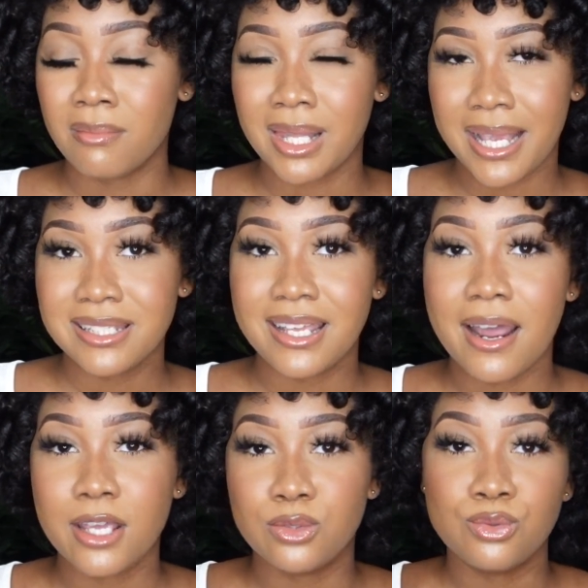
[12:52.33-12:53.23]
Like I said,
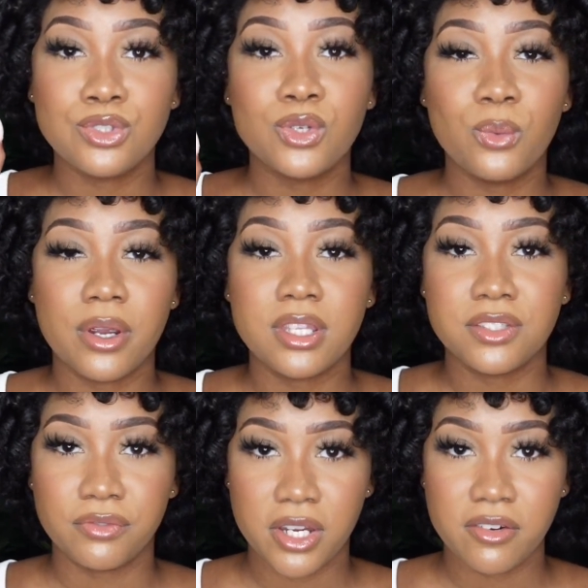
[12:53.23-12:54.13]
I do still wear
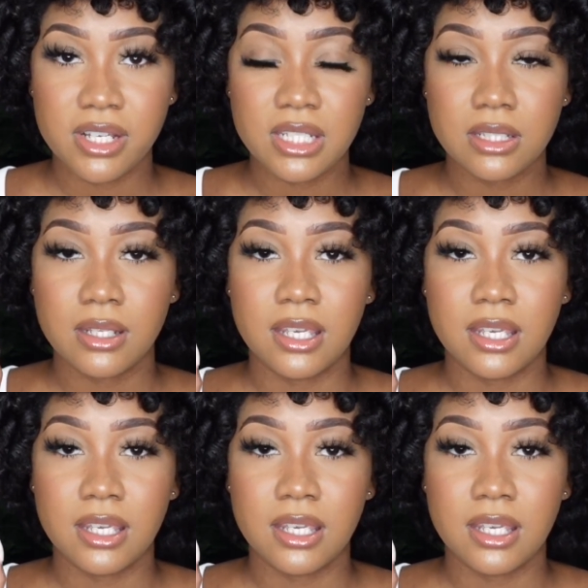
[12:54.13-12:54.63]
this fragrance.